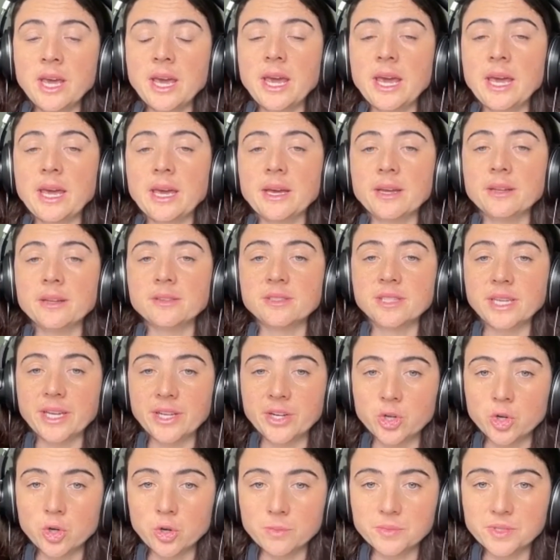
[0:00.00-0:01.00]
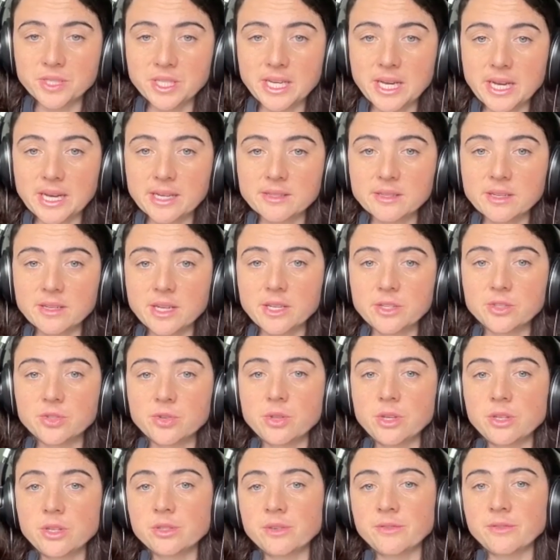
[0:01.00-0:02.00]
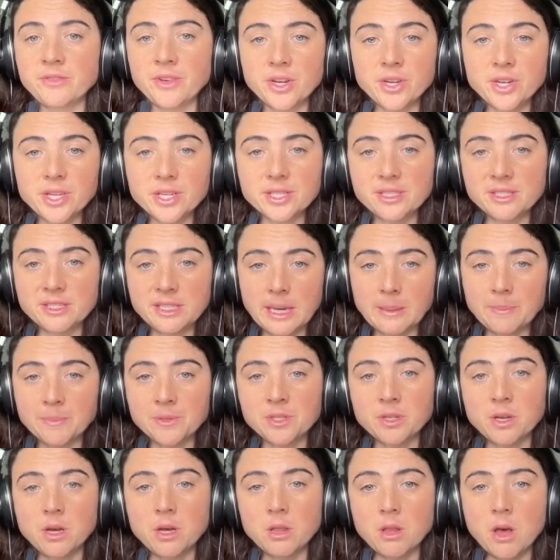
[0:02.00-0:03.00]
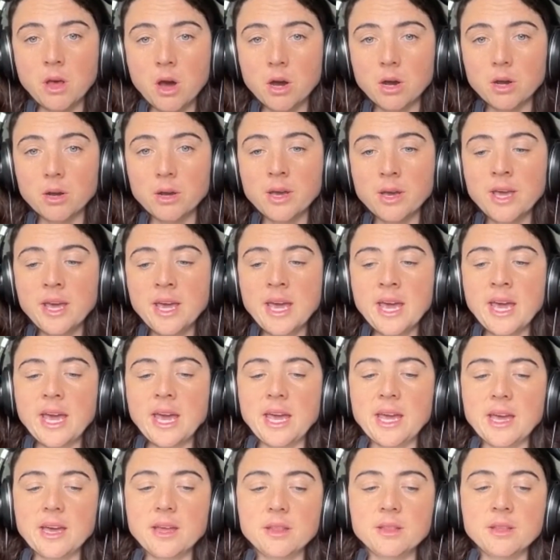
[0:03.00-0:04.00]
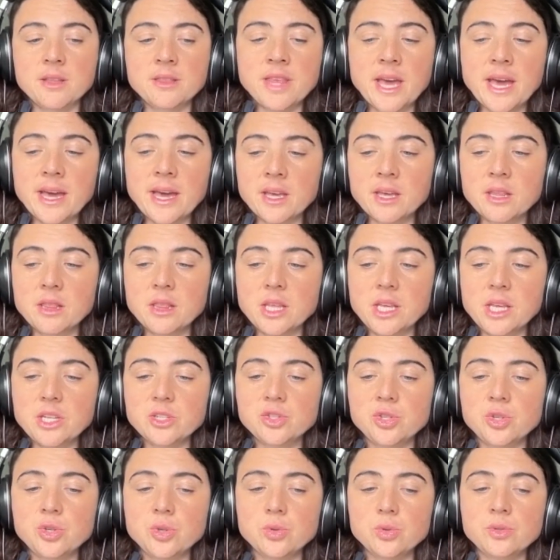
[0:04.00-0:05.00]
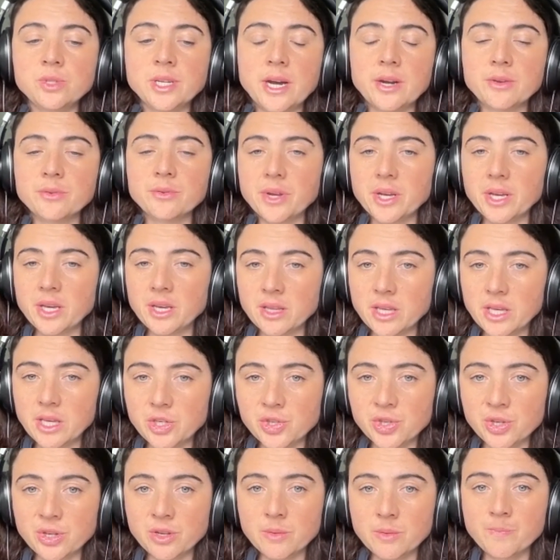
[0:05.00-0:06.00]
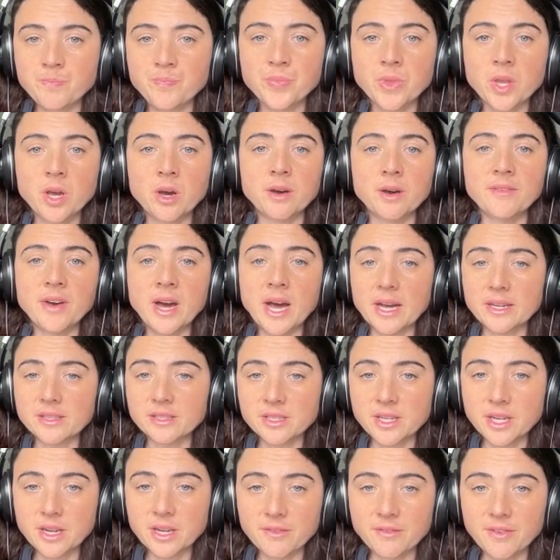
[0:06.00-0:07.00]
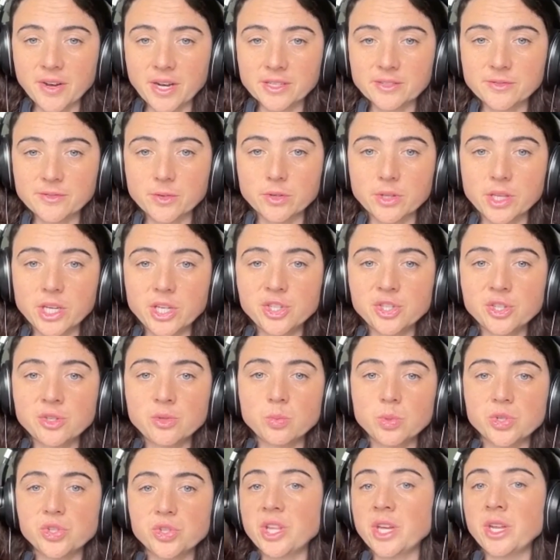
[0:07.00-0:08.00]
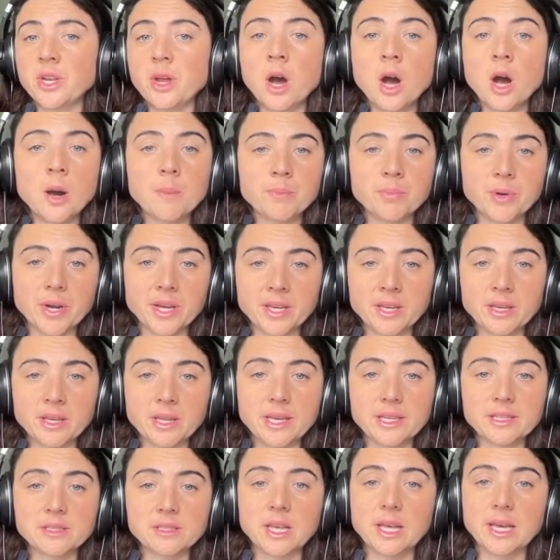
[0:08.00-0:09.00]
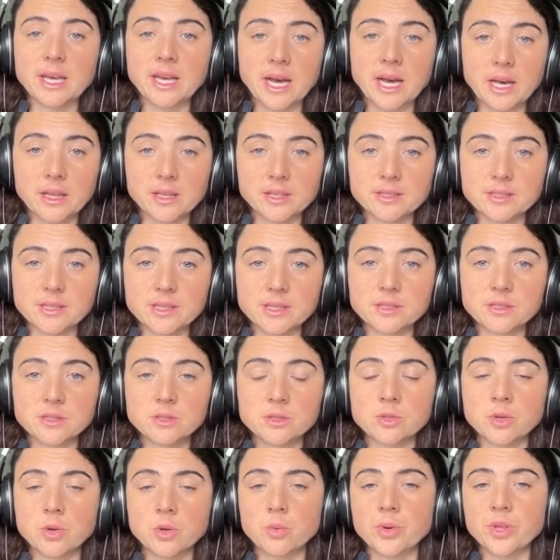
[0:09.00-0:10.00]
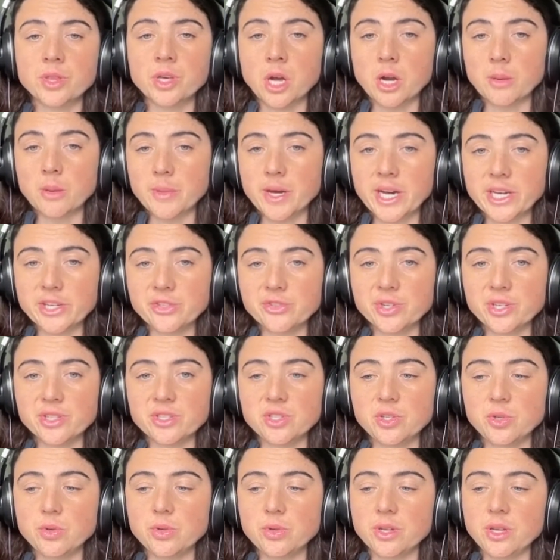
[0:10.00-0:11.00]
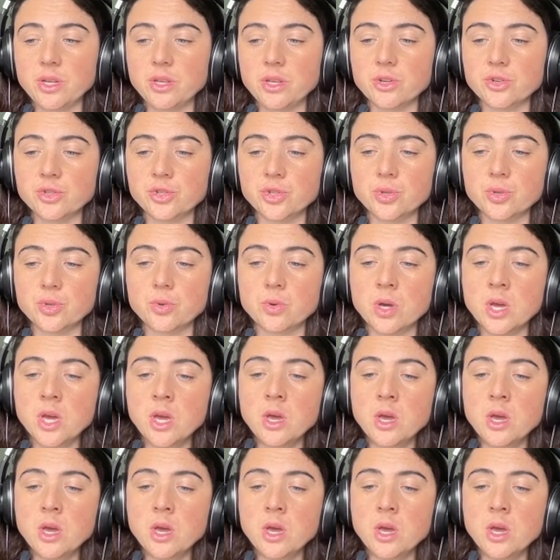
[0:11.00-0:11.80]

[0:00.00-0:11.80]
and cytochrome C oxidase. So these are various steps along, and that can lead to downregulation of oxidative phosphorylation, which then upregulates glycolysis. So with carbohydrates, you can either do